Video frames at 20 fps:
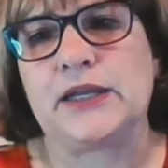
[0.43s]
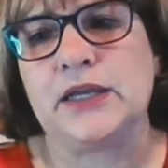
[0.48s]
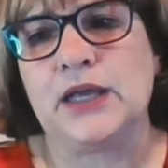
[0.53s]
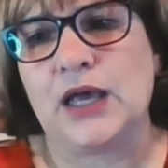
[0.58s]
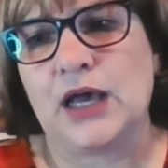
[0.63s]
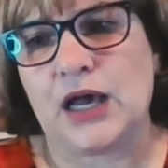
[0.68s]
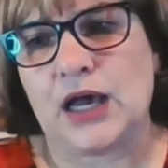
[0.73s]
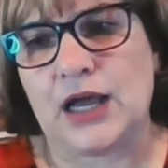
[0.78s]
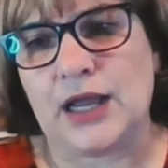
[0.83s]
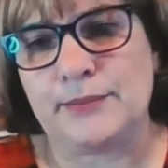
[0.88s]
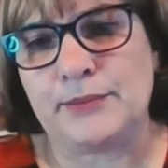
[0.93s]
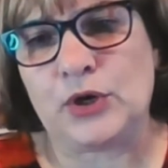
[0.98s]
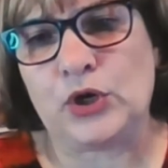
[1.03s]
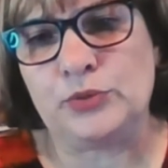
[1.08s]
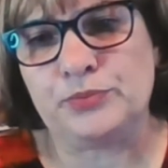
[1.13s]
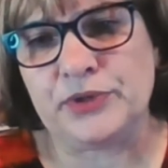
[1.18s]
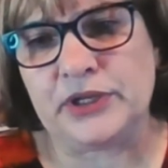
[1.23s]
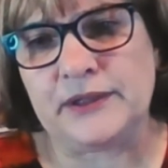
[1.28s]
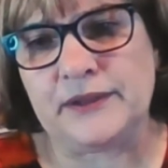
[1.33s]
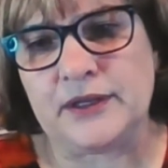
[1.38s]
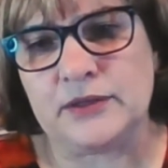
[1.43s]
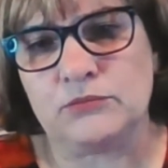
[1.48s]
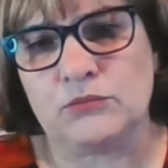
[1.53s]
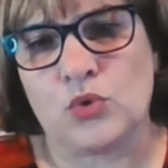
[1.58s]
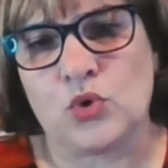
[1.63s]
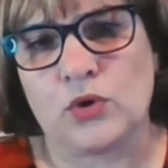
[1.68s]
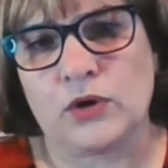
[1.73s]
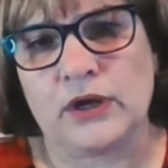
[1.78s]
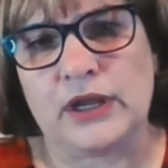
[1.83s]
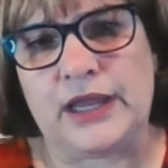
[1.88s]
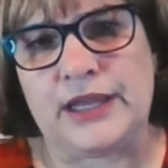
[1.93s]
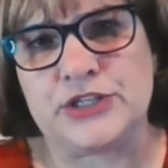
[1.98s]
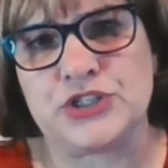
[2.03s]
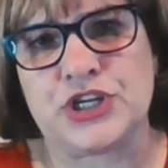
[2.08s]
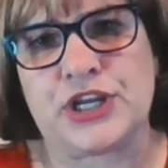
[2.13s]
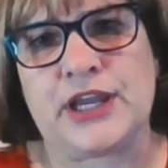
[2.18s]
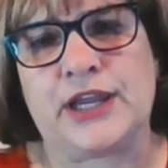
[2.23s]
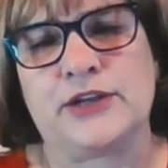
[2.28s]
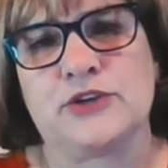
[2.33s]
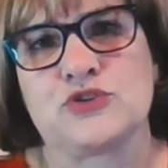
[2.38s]
I'm hoping that more
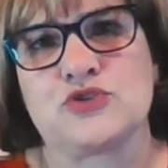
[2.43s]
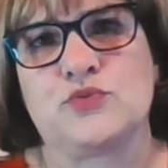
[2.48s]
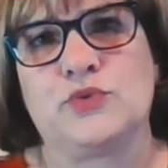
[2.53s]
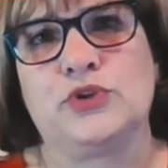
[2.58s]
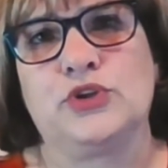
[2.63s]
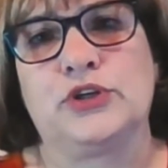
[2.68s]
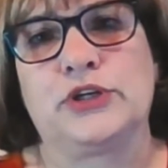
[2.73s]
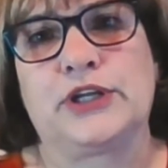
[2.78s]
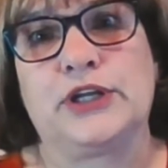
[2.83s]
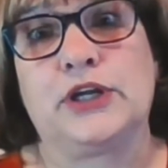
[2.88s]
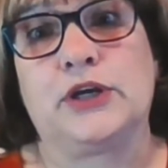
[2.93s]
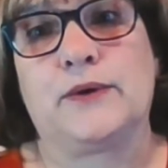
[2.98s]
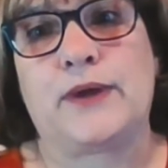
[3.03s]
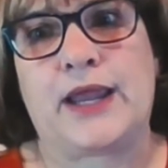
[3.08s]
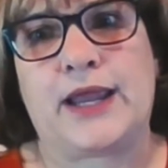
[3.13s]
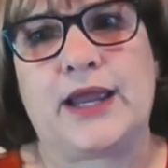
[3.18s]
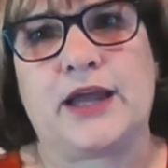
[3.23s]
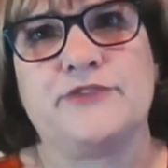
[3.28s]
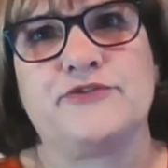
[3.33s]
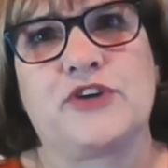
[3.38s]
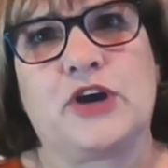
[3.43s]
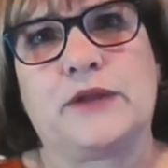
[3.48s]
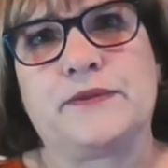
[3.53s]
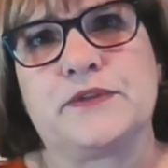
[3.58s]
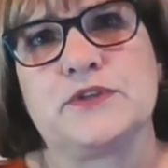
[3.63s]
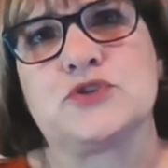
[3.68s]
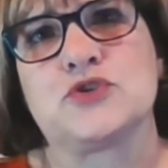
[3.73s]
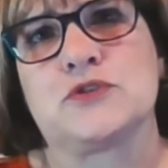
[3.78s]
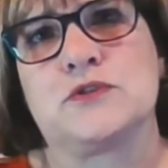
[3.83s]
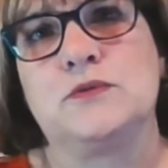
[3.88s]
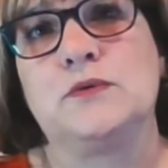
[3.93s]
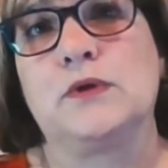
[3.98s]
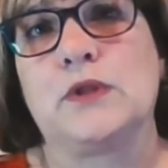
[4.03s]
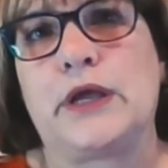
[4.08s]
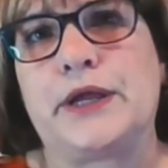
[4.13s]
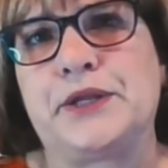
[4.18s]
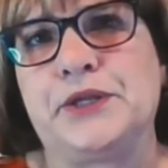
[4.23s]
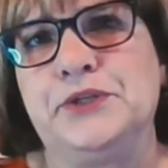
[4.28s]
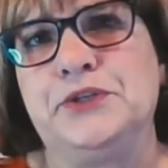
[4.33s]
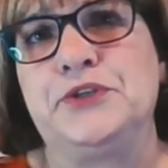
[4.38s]
educators will look and go, hey, I've got this tool I
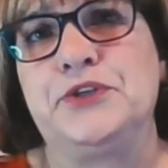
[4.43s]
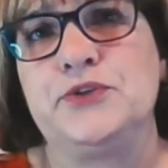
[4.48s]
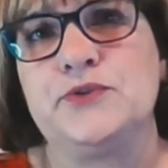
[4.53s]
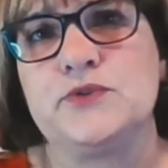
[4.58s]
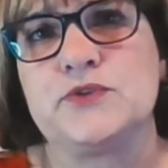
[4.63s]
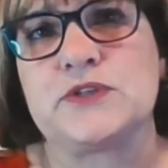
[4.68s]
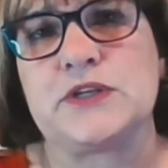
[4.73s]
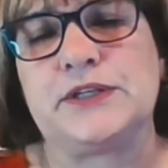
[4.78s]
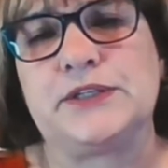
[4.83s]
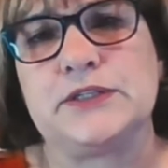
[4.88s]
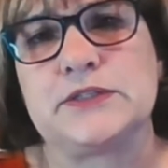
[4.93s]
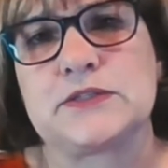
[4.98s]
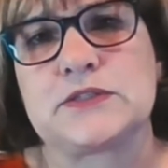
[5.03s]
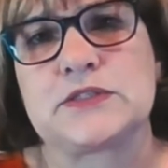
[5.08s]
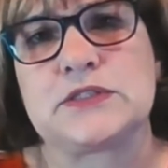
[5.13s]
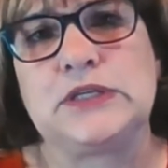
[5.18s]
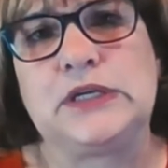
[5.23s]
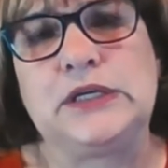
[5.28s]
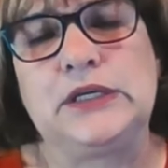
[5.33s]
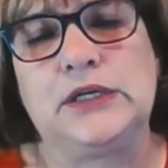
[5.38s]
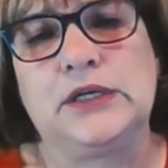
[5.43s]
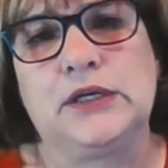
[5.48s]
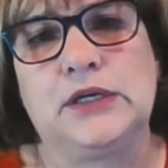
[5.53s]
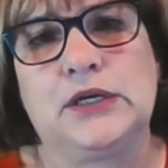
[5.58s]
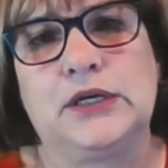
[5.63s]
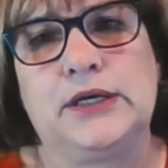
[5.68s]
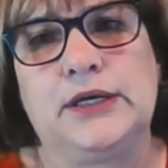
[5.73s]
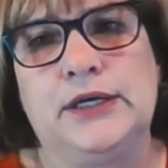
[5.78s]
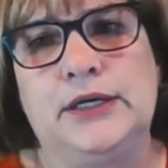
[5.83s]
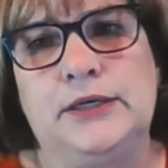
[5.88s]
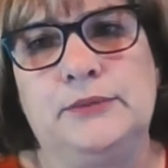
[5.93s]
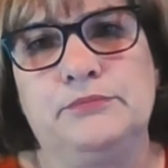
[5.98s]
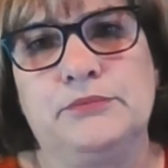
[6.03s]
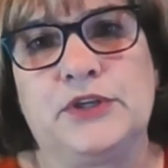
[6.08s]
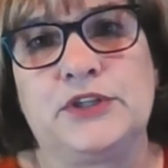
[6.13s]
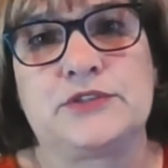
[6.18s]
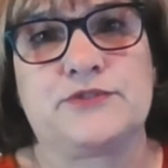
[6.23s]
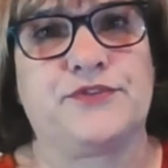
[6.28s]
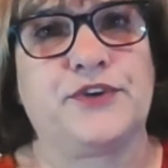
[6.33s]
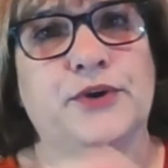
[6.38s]
can use, and it's
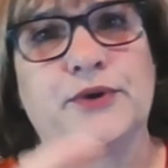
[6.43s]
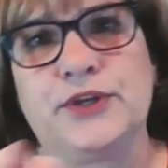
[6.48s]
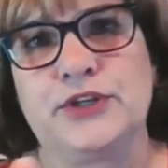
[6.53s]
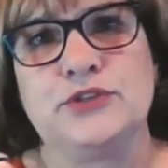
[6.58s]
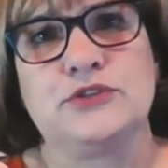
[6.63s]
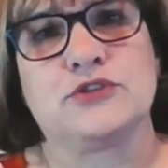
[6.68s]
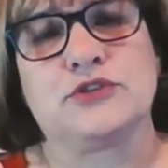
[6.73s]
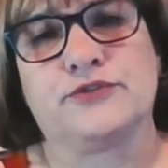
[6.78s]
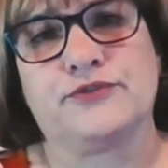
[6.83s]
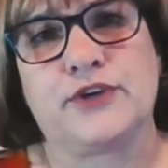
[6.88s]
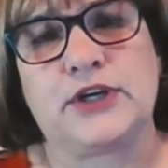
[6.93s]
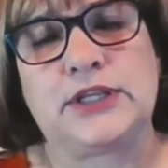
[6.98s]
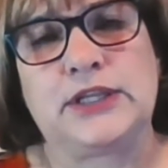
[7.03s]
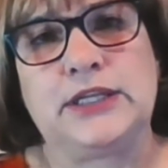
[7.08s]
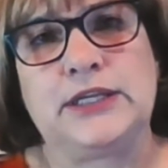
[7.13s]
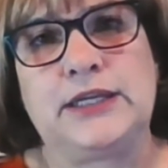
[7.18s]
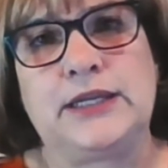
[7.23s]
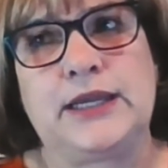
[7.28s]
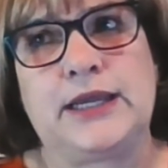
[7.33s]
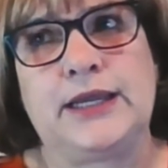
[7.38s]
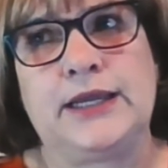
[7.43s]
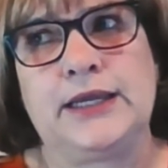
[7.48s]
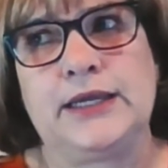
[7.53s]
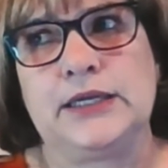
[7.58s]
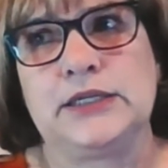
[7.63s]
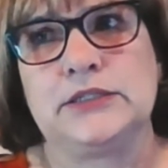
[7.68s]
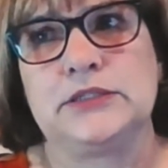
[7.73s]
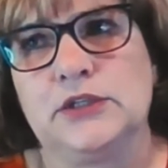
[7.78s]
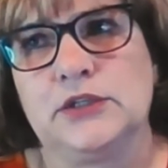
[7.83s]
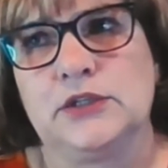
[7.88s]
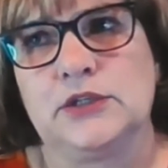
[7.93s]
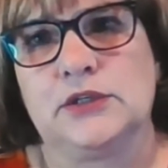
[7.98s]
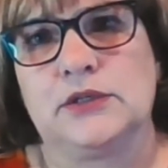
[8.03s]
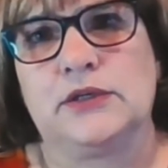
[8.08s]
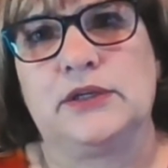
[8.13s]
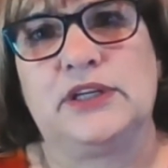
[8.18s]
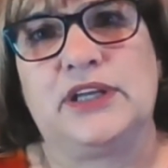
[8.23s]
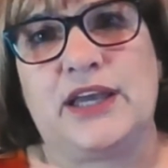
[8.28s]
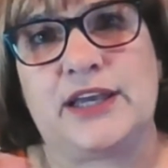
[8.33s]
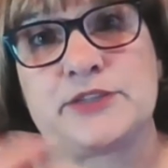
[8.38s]
very user-friendly, and
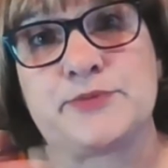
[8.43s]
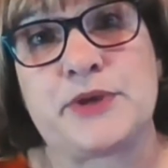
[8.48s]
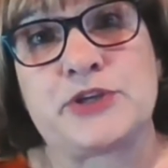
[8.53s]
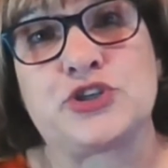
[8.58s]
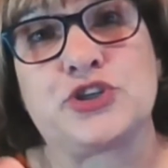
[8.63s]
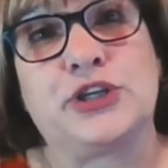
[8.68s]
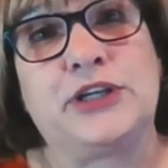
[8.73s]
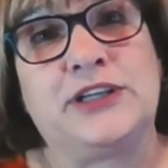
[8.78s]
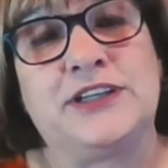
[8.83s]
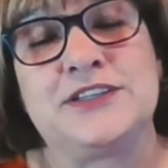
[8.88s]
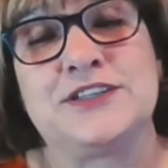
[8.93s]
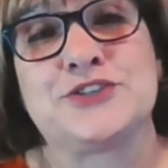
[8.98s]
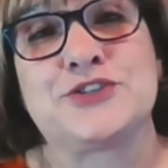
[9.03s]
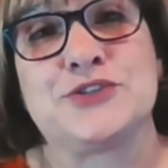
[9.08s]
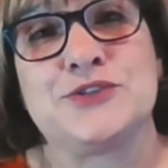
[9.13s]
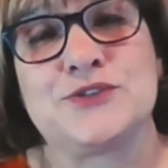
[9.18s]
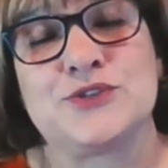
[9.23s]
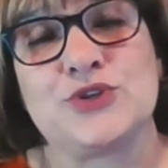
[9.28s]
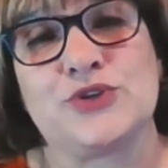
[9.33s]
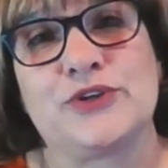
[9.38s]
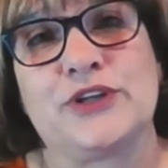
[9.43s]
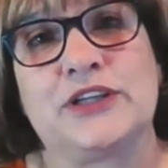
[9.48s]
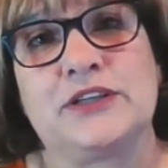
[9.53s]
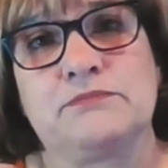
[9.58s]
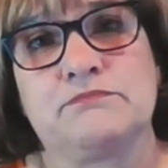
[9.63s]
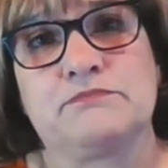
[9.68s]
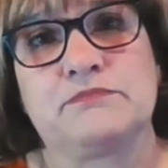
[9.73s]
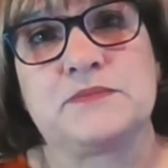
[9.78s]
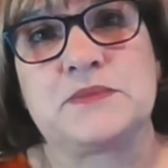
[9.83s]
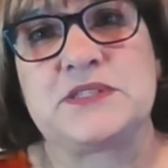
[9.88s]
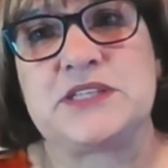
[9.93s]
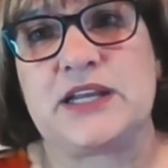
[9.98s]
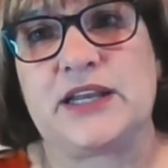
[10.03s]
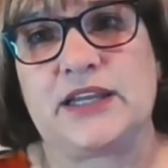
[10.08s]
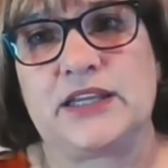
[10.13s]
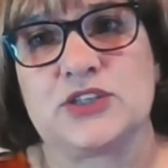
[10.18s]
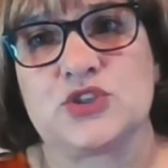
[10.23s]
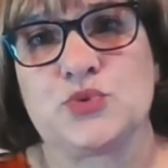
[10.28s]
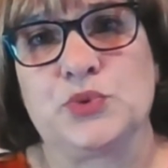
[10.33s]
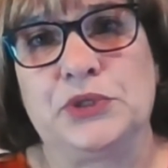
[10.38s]
especially in a distance learning
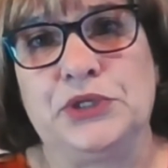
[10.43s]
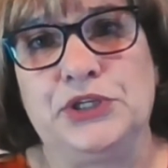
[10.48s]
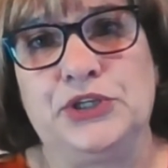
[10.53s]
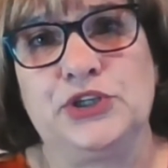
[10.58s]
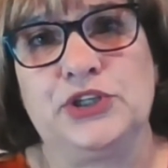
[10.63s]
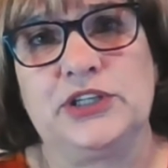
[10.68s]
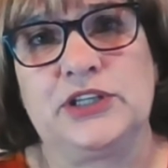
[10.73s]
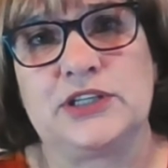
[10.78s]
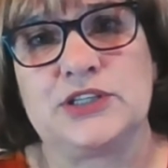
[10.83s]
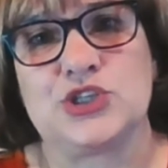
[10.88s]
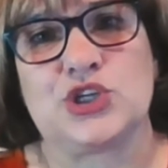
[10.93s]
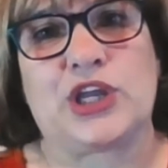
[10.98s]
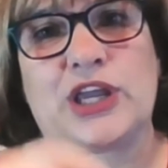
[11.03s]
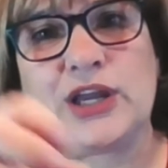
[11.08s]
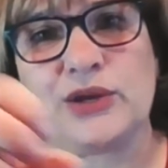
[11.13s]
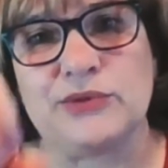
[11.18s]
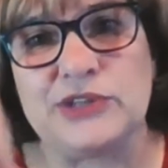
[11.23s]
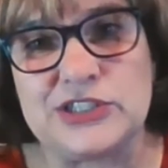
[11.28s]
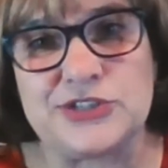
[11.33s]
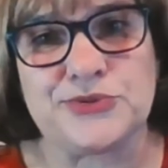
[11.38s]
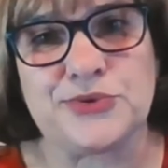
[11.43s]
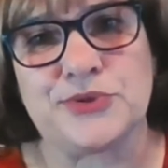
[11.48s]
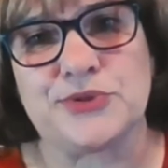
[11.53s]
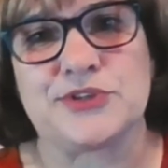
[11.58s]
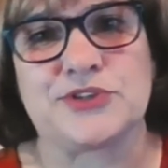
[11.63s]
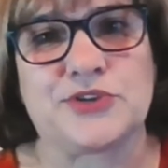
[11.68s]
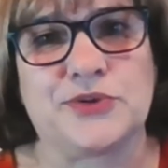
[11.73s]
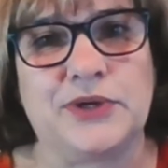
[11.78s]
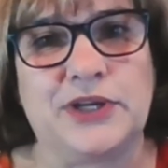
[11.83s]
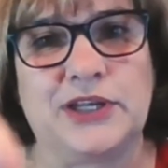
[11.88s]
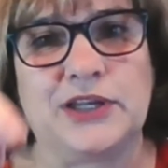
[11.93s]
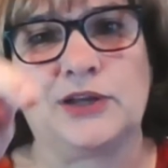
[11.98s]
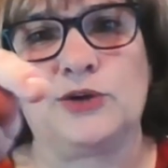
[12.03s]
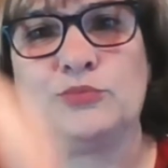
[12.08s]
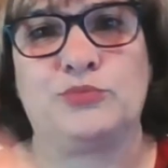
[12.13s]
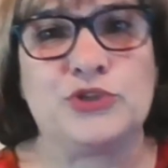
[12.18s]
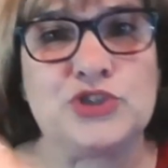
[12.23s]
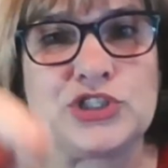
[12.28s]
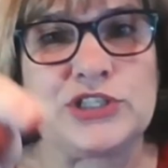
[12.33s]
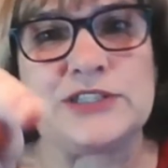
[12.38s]
setting, it's really good because you can't reach for the screen and go,
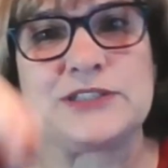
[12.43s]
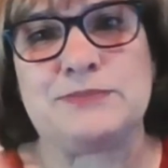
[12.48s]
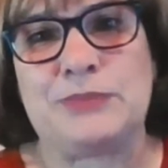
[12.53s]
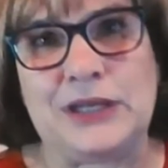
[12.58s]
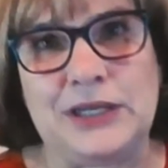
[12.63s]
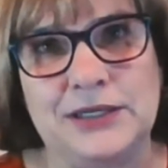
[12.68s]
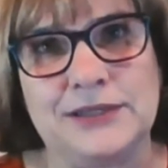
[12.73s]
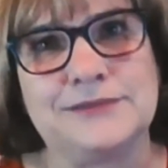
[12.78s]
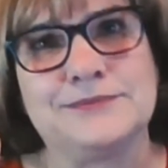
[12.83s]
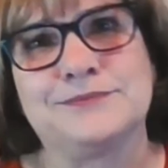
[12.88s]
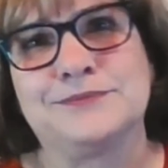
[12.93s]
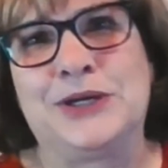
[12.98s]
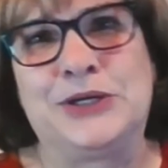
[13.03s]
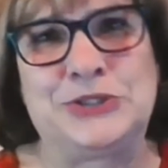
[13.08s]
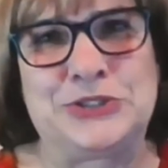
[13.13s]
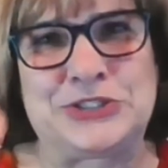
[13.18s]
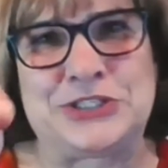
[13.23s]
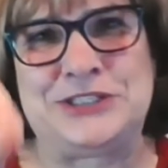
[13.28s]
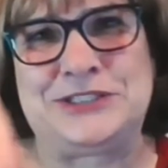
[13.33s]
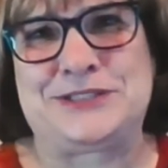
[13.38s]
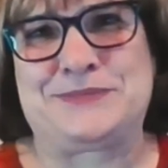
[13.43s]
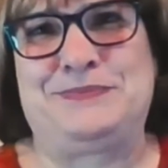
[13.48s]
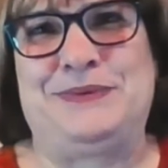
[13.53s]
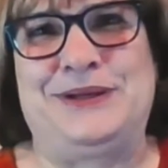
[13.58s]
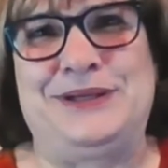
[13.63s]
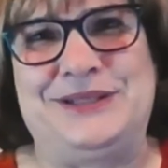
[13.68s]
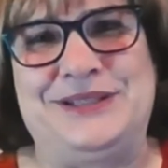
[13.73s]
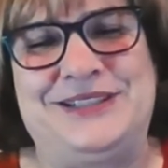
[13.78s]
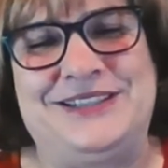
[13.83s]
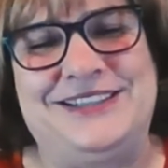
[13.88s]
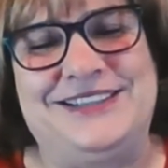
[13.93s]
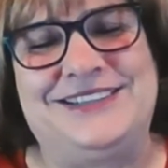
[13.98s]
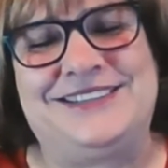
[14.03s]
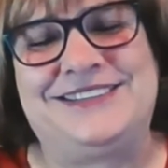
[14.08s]
push this button, push this button.